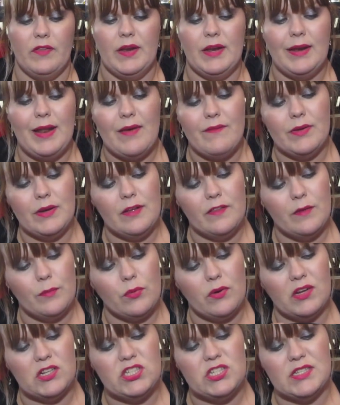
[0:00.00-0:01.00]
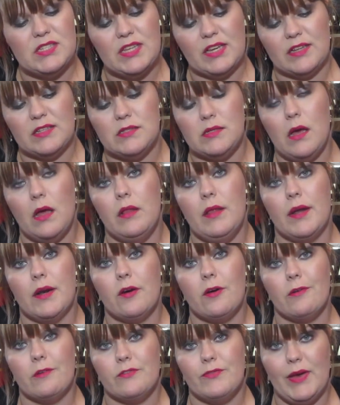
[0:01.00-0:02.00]
They didn't have any of the brushes like I saw a lot of
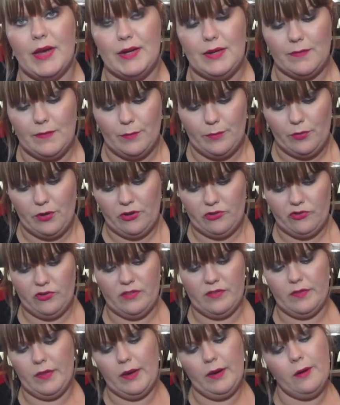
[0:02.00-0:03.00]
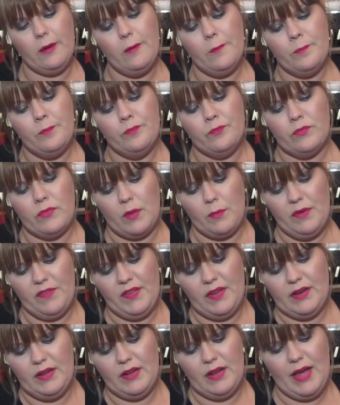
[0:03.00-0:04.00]
girls finding the brushes there. But
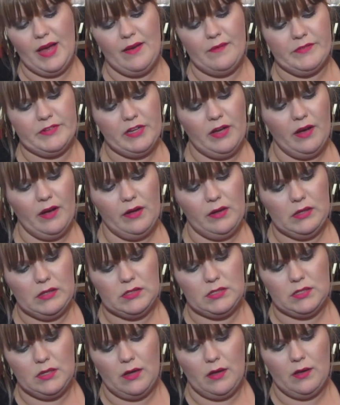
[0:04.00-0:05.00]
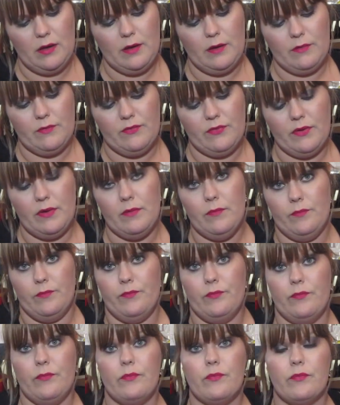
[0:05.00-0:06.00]
they did have tons of
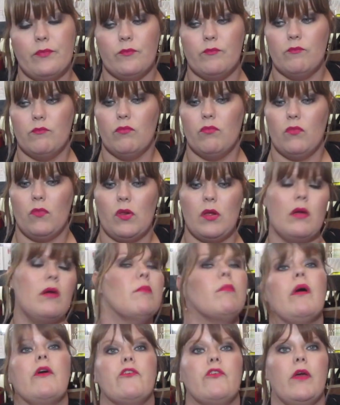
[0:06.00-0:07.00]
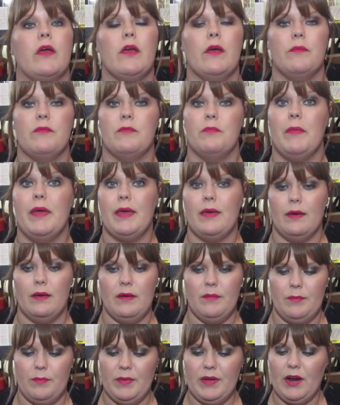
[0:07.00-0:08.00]
Marc Jacobs
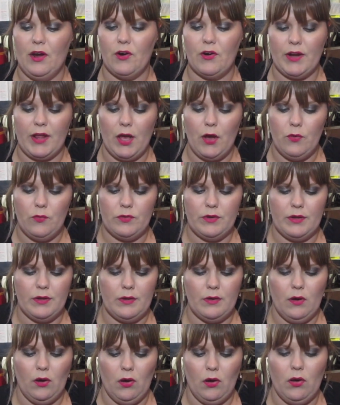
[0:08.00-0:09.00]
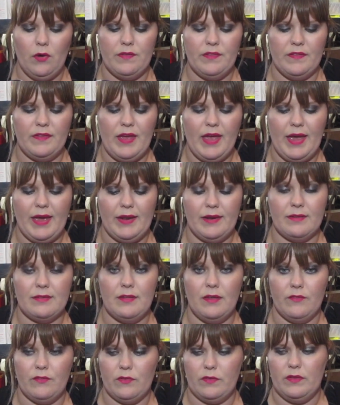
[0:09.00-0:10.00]
makeup. But I already owned it all that they had
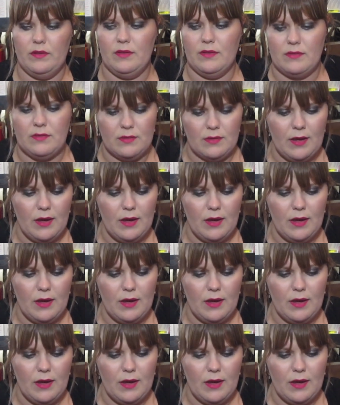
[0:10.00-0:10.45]
except for this.